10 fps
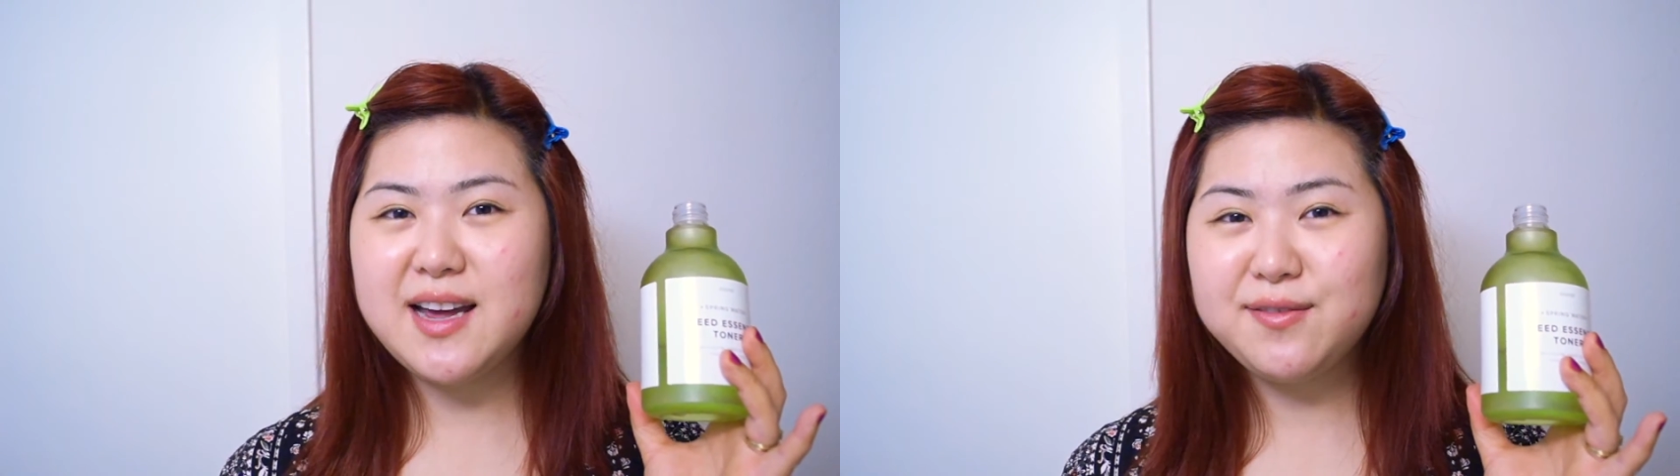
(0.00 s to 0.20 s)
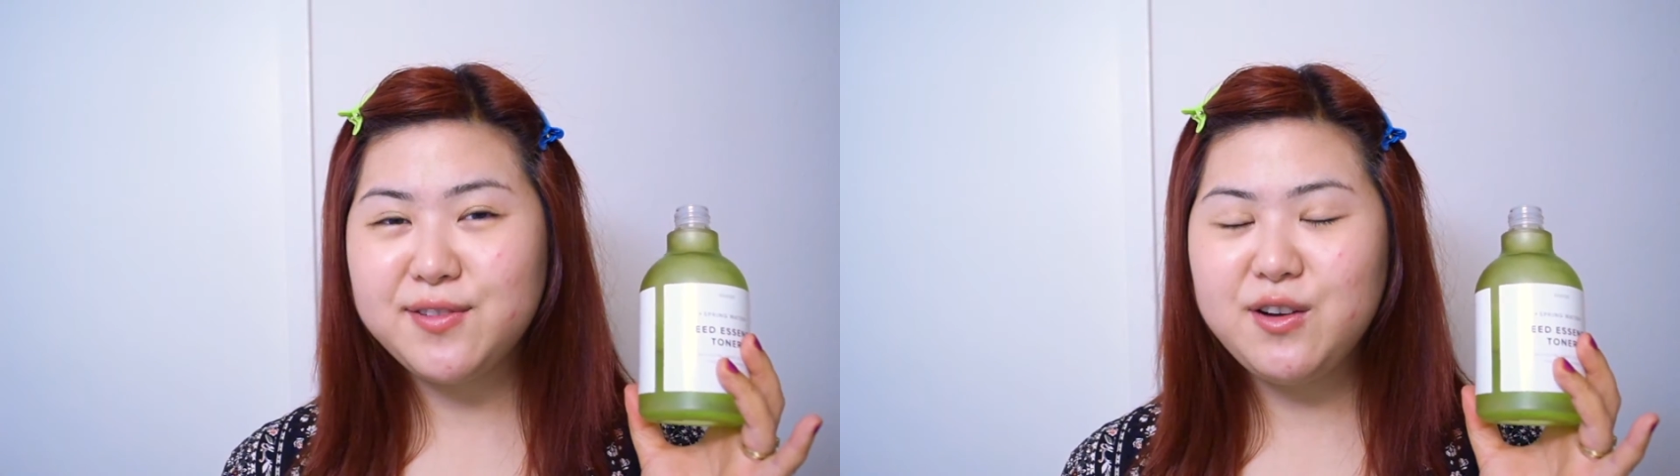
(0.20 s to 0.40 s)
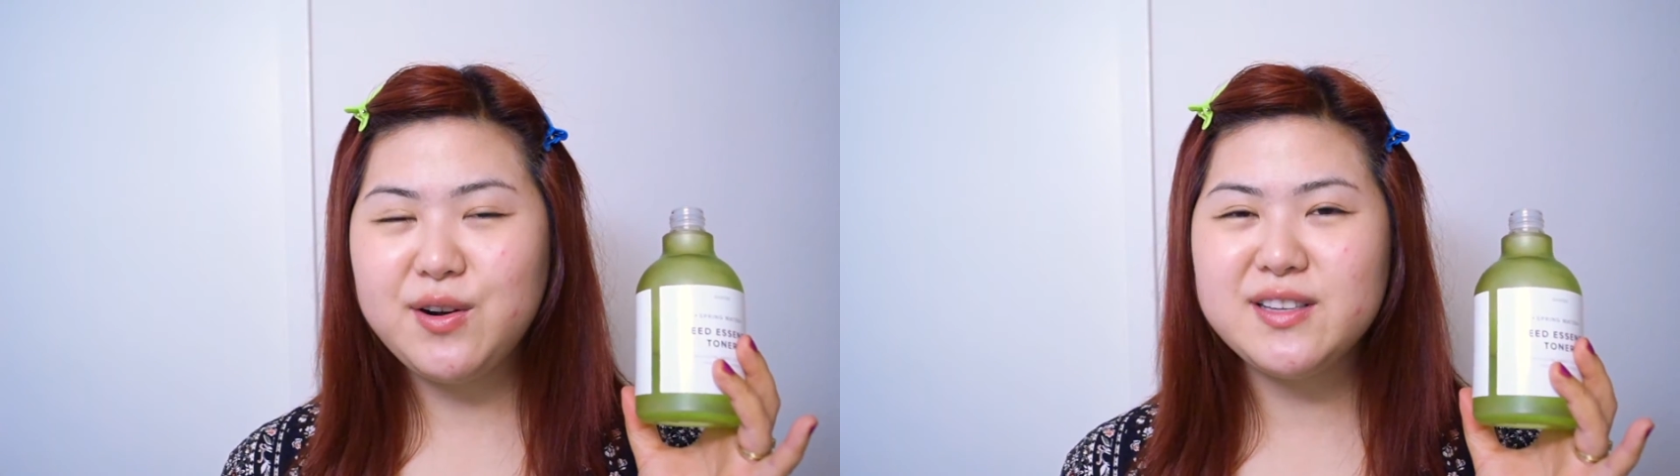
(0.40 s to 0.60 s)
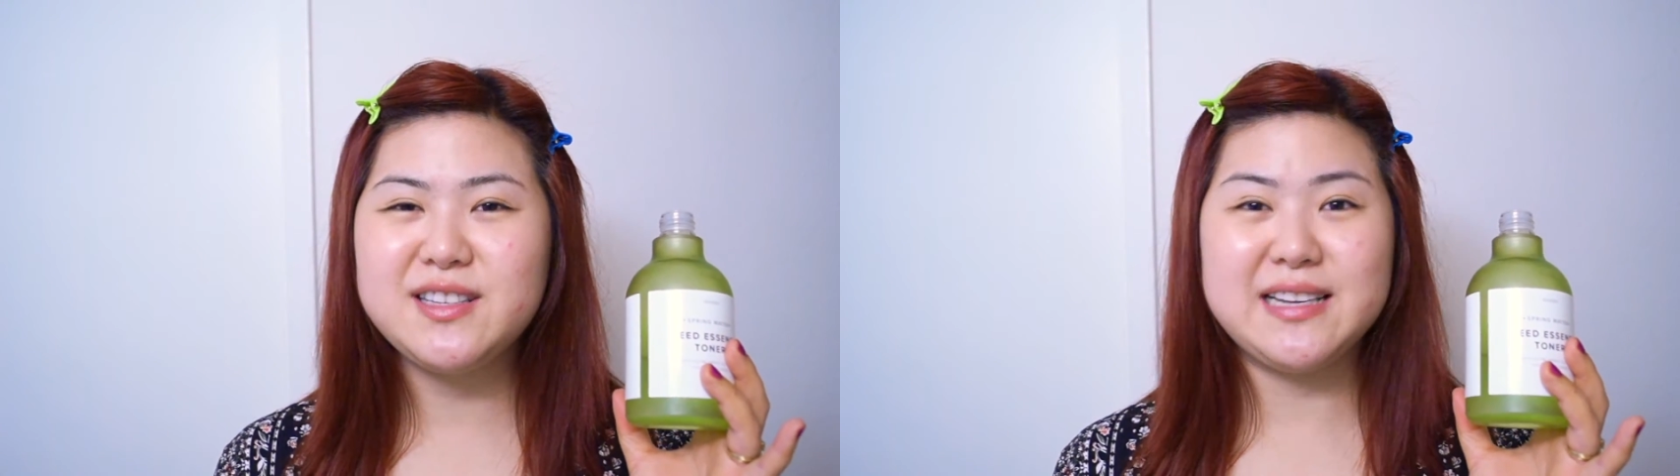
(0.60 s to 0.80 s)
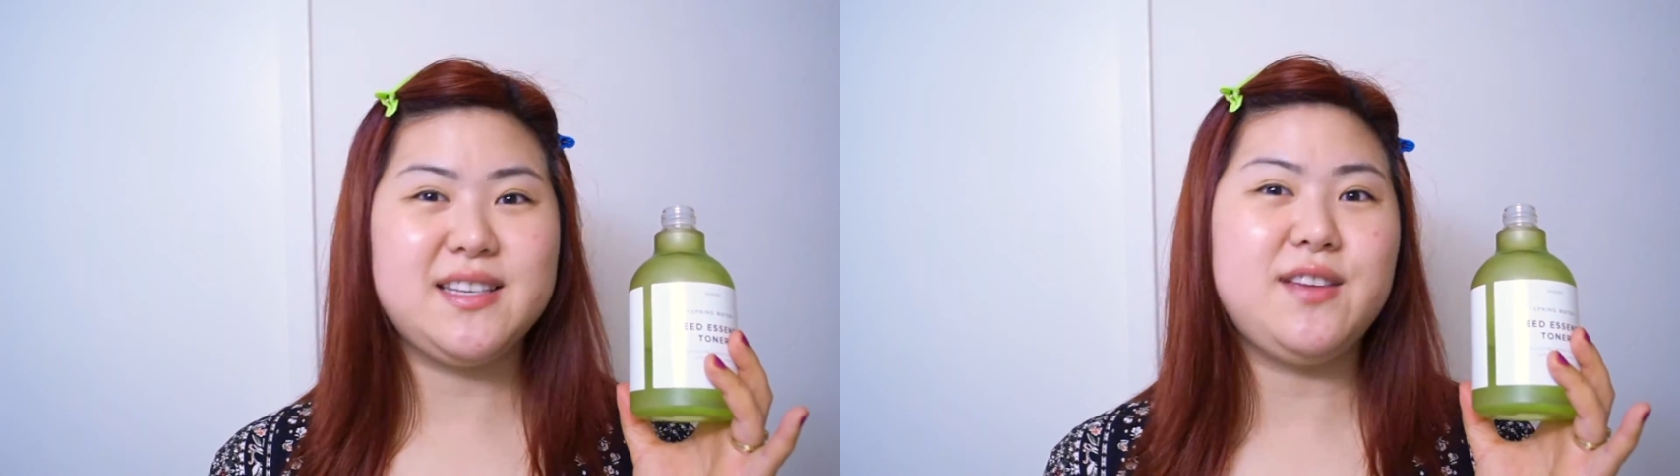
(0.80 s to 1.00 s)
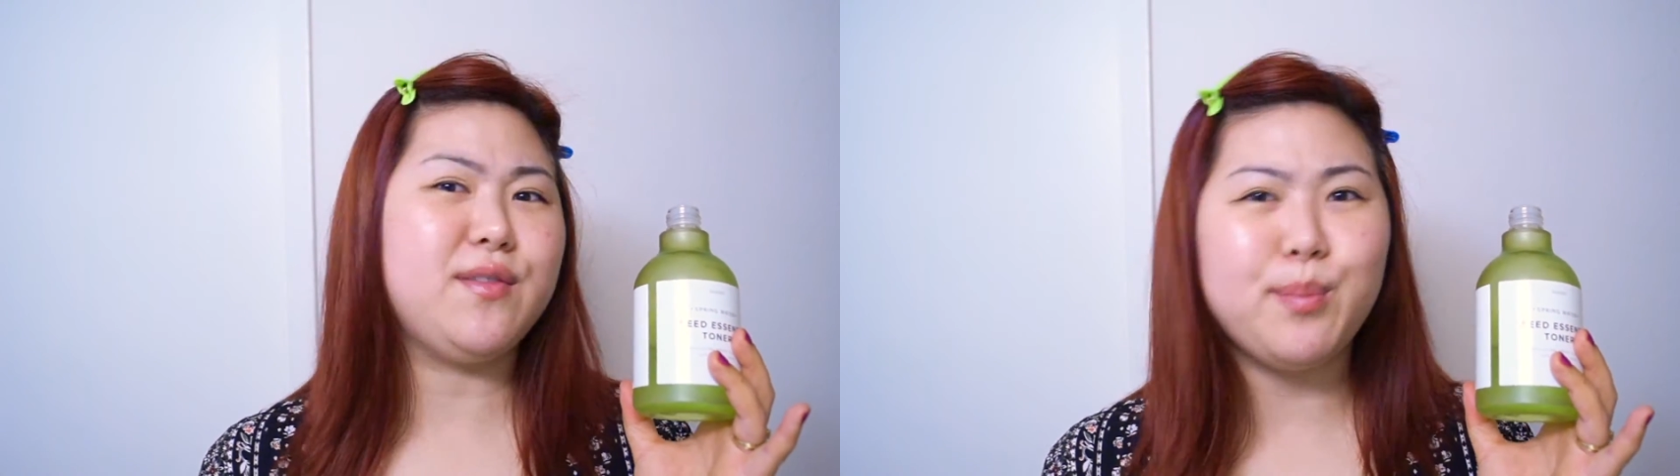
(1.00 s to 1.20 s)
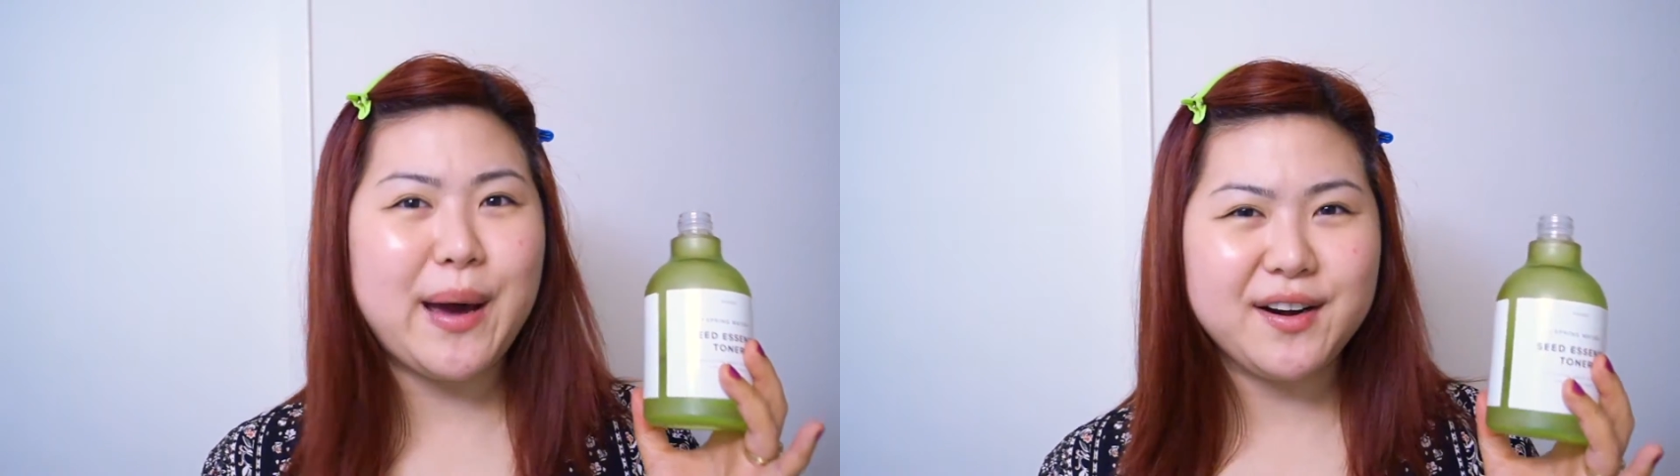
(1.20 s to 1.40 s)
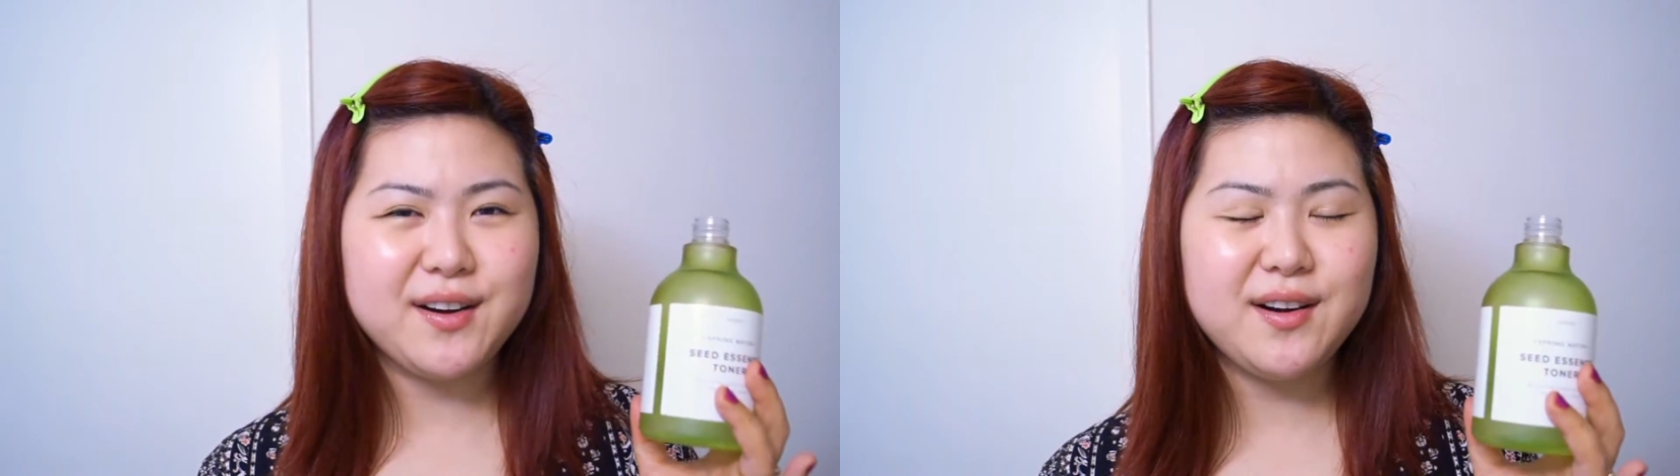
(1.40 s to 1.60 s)
have fragrance, that's even
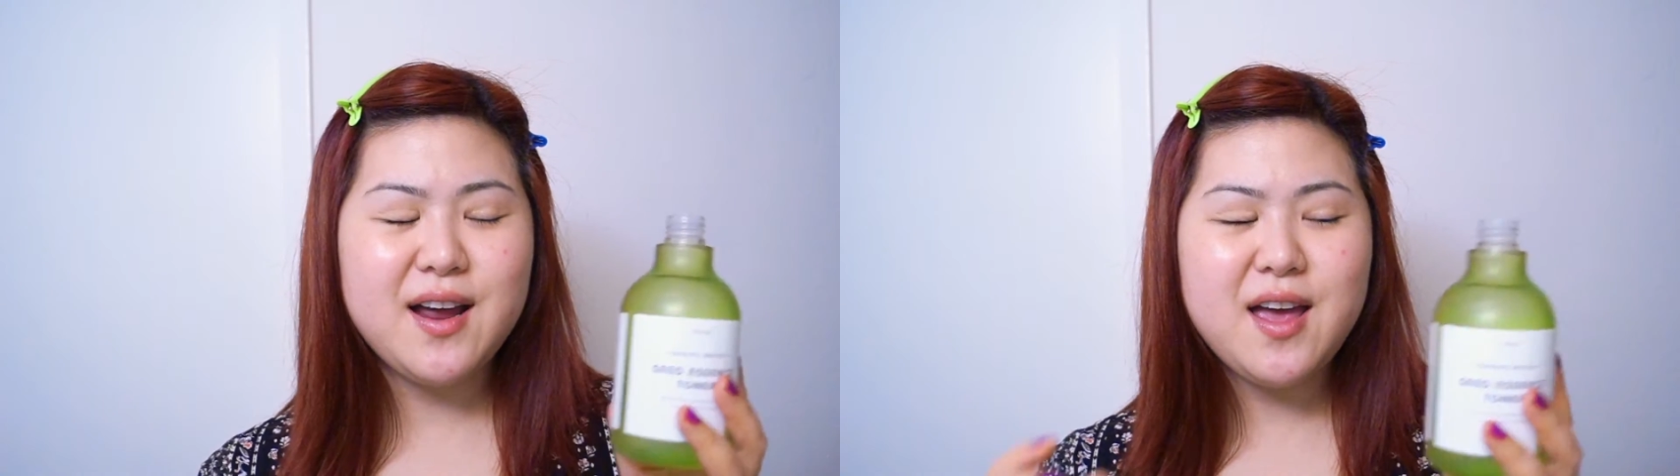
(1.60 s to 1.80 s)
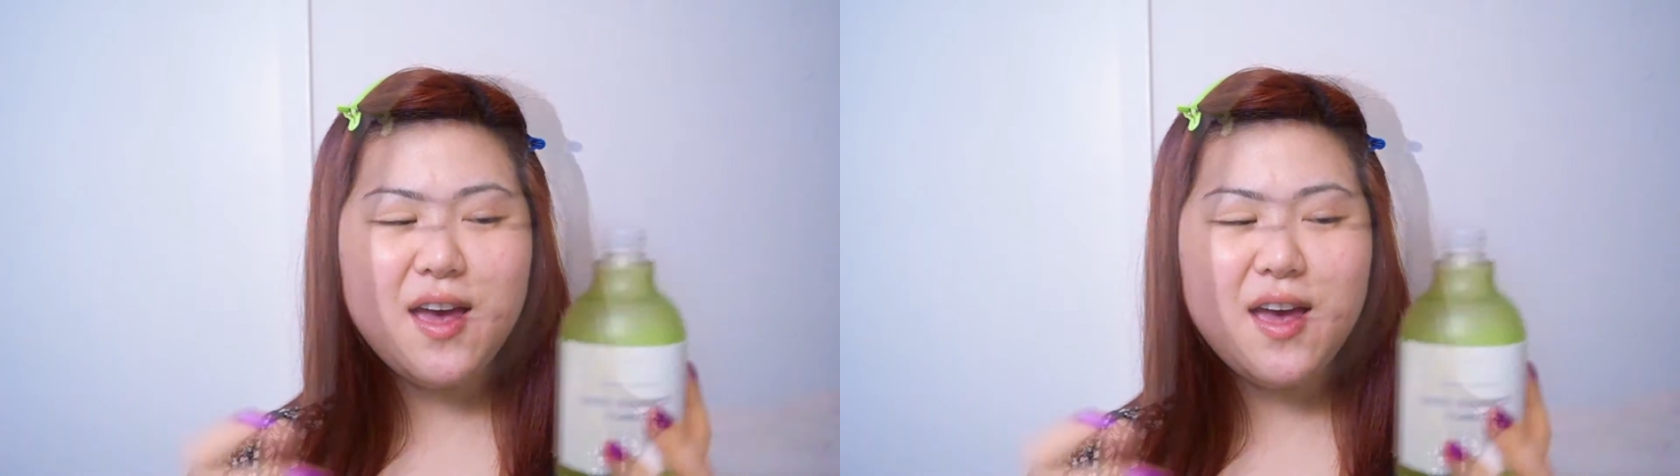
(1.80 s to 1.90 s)
better.